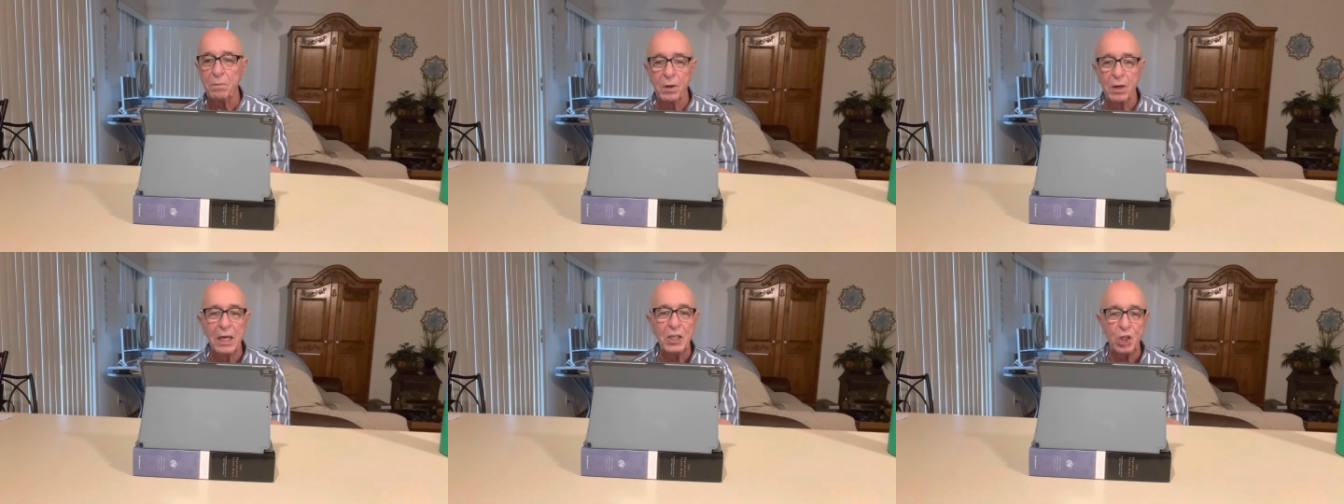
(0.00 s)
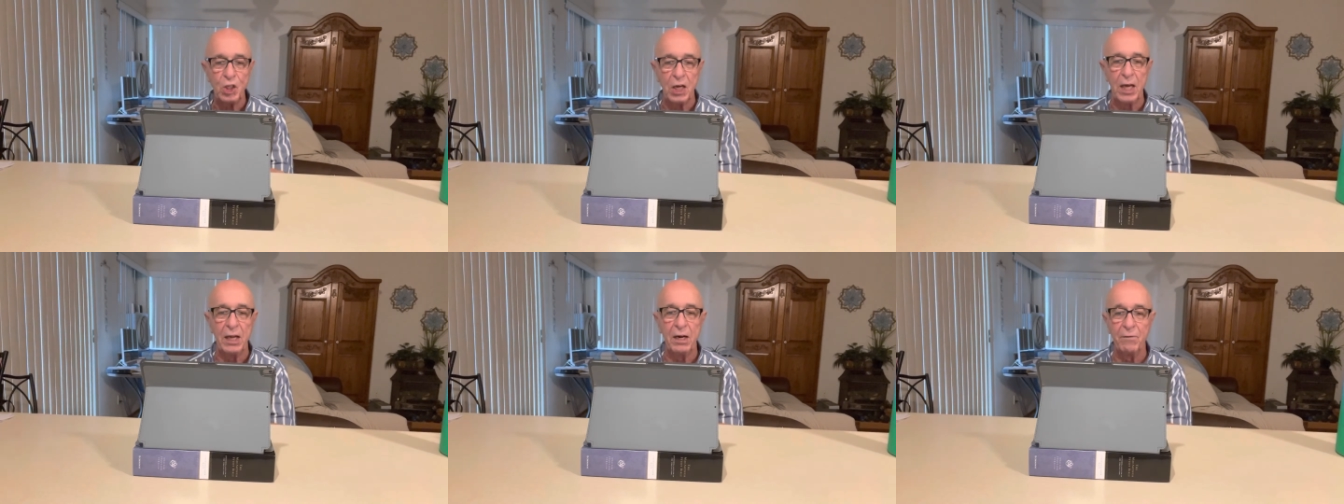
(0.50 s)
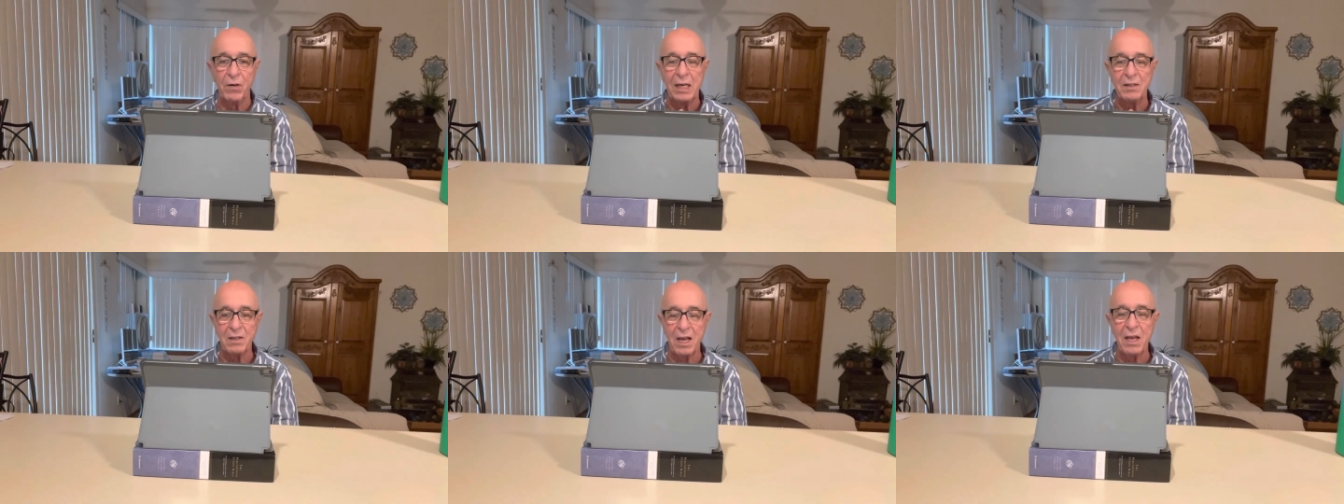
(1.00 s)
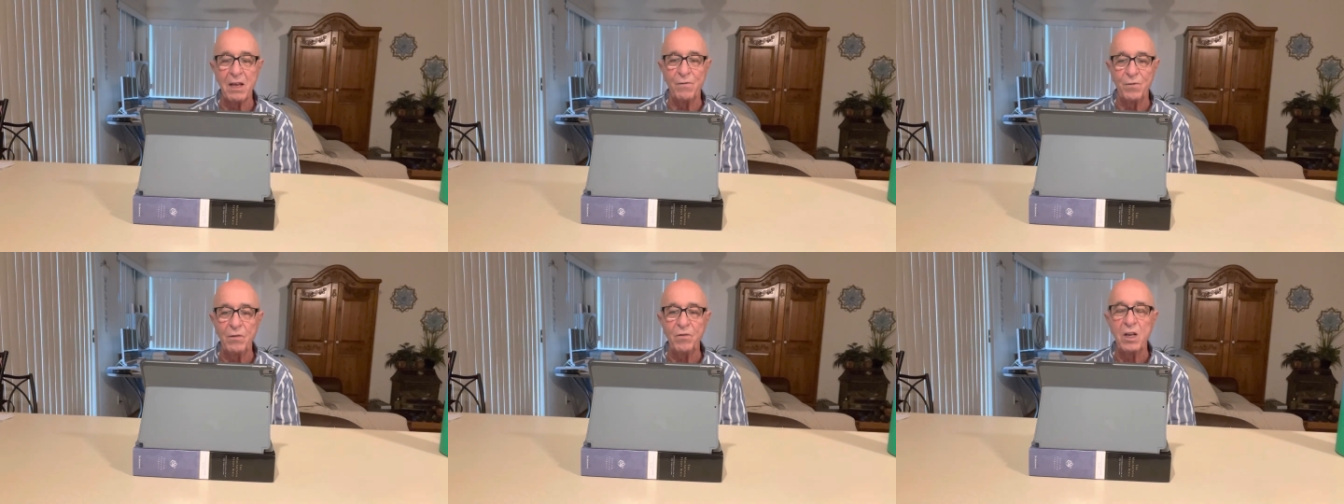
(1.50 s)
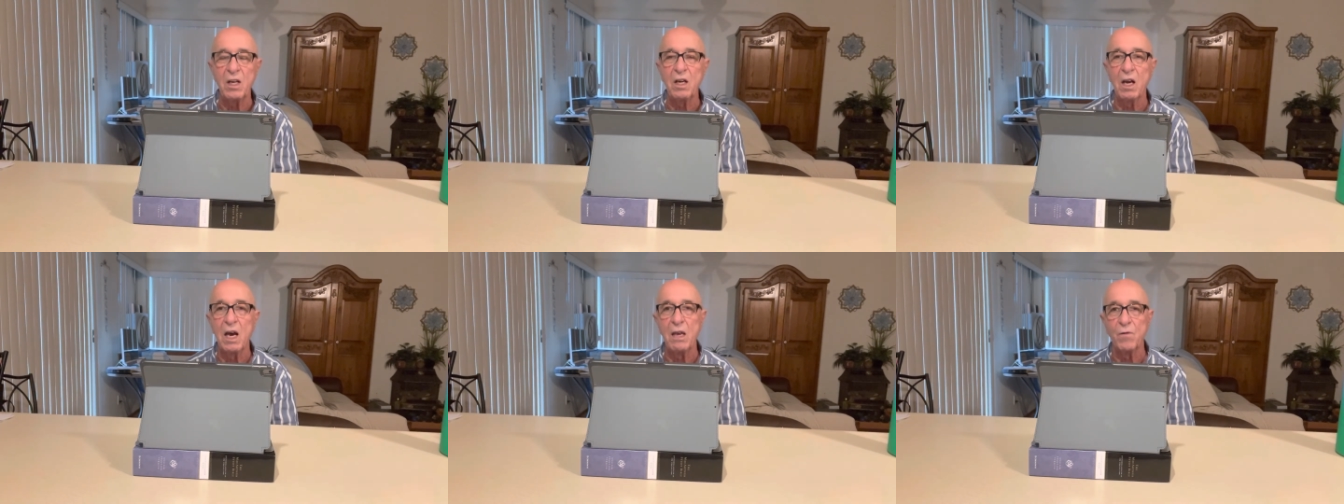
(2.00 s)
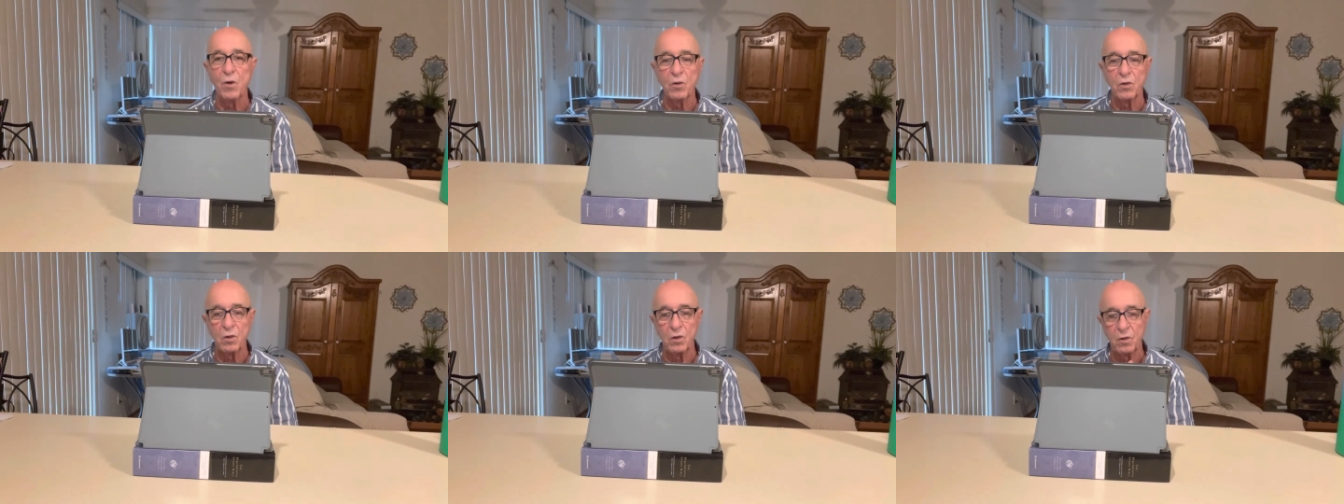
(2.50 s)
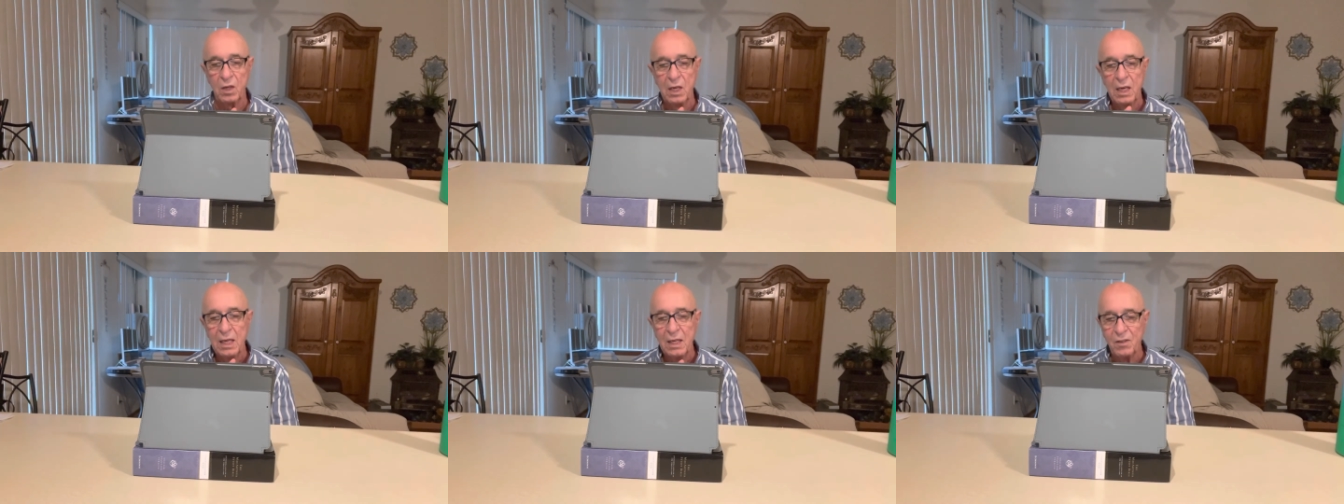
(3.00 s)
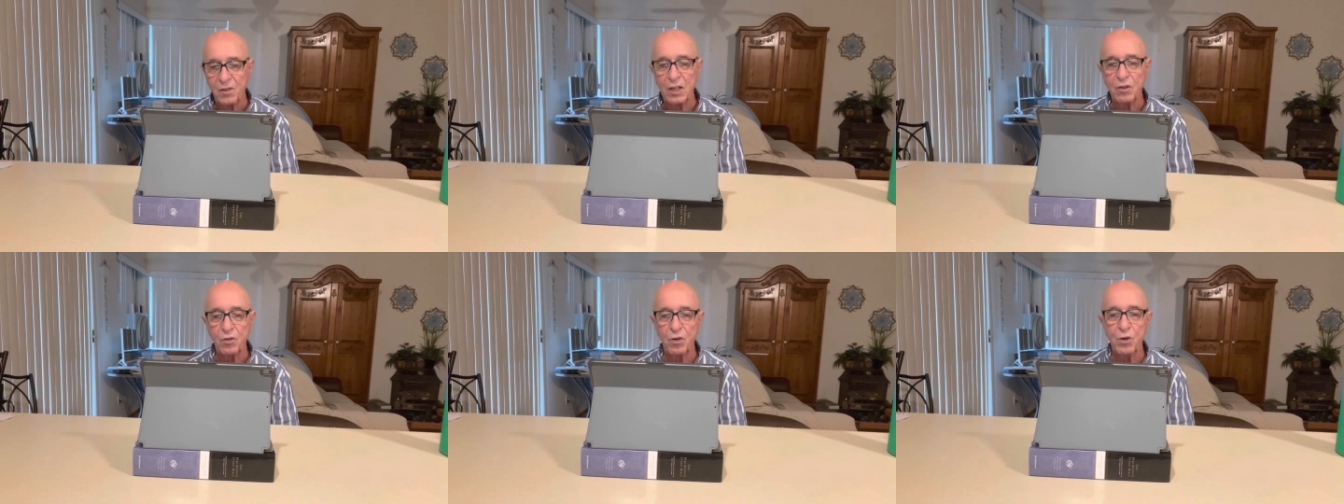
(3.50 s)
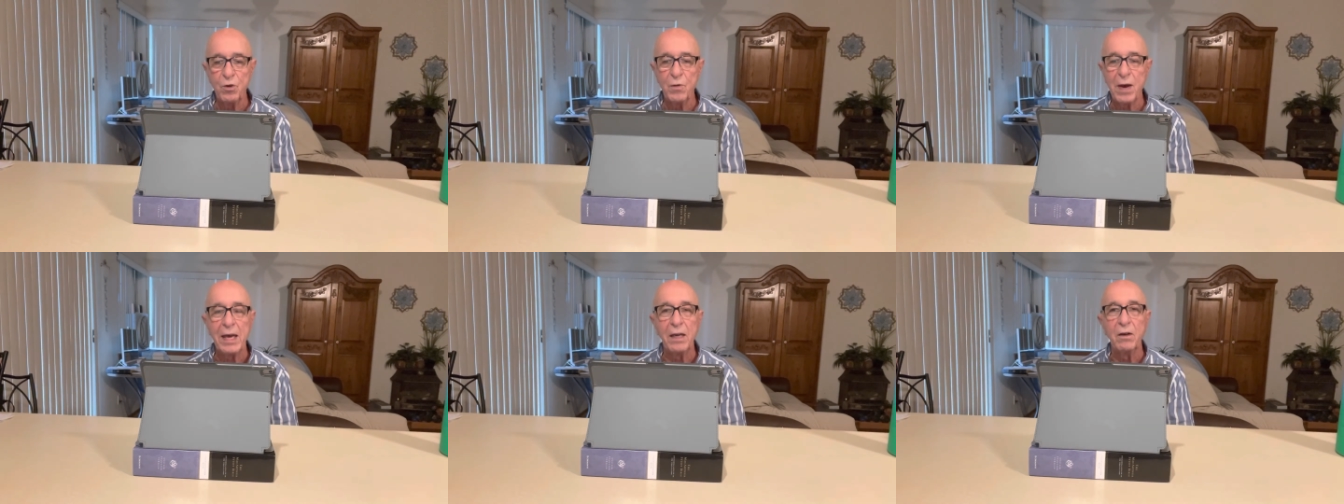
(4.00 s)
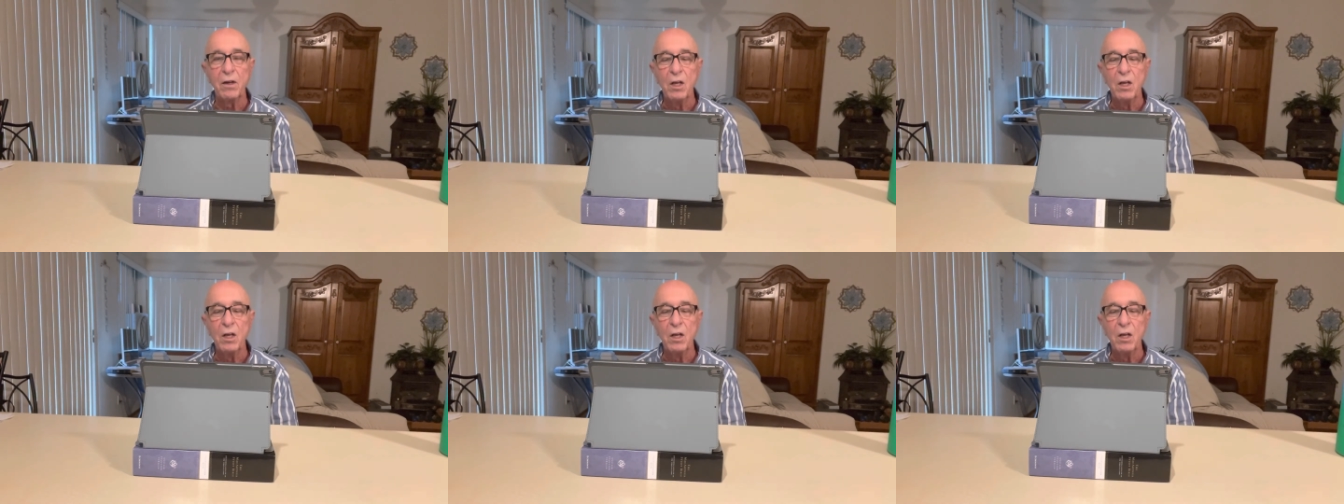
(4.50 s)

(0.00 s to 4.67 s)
bloodshed of Isaiah 59, verses 6 to 8,